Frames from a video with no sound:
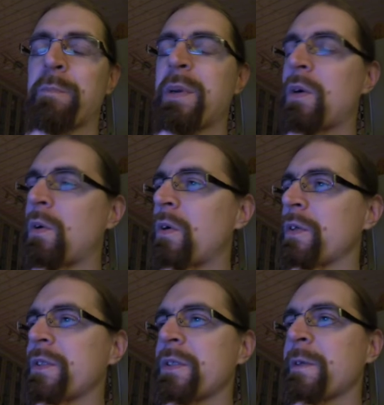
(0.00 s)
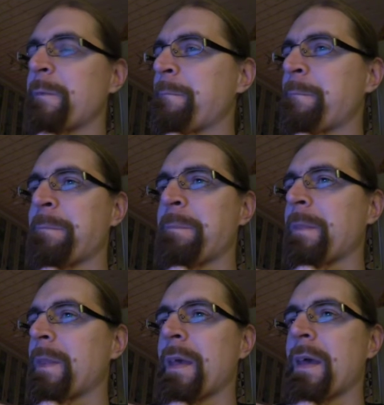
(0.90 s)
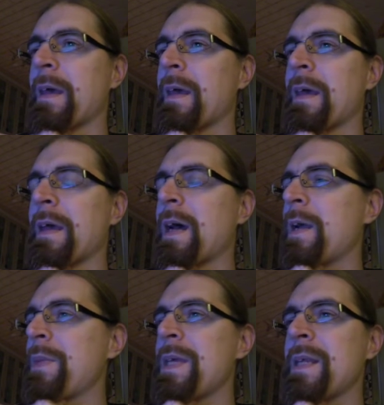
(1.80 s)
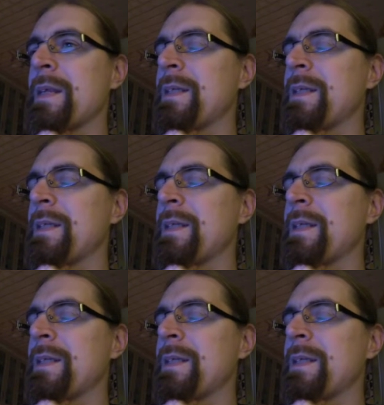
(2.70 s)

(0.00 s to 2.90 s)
Because I mean,